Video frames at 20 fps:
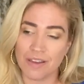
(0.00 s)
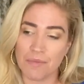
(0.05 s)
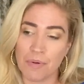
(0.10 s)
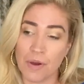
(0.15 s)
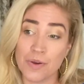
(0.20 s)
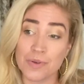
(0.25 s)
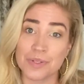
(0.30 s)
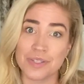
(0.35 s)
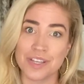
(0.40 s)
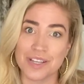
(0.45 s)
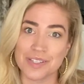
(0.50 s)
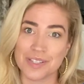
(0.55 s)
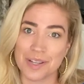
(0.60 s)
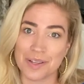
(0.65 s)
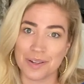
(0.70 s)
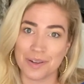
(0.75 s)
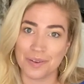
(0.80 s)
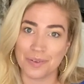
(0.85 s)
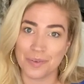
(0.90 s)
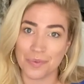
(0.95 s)

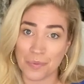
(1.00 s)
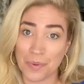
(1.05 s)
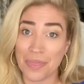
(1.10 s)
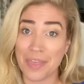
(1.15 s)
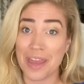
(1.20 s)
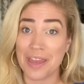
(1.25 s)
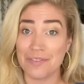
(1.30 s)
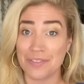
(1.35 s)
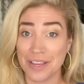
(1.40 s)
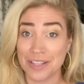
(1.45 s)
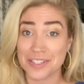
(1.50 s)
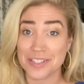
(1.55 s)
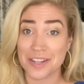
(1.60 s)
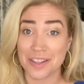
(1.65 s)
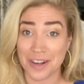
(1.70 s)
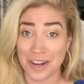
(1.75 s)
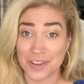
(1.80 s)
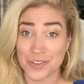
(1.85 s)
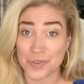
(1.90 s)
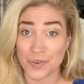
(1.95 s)
postseason when they advance
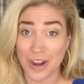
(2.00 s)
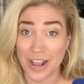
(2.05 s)
to the next